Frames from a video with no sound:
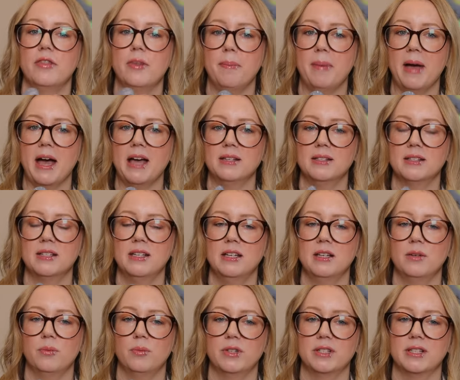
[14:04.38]
The
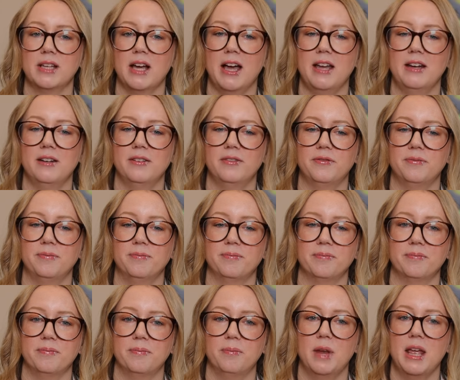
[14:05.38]
basket was kind of
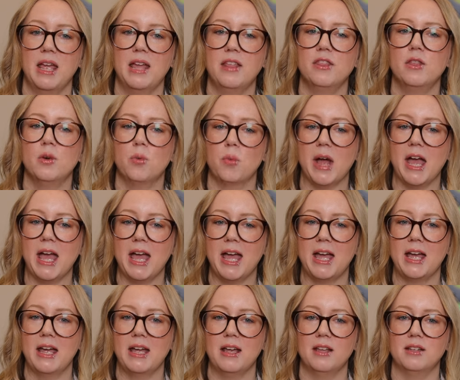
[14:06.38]
in the
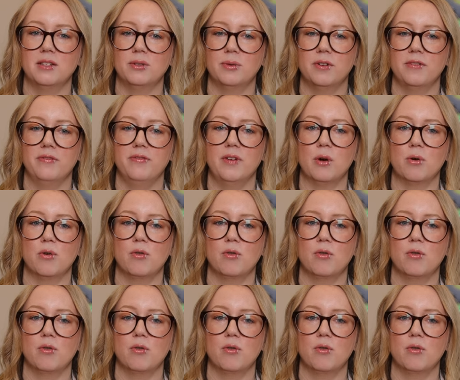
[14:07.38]
way. It sort of felt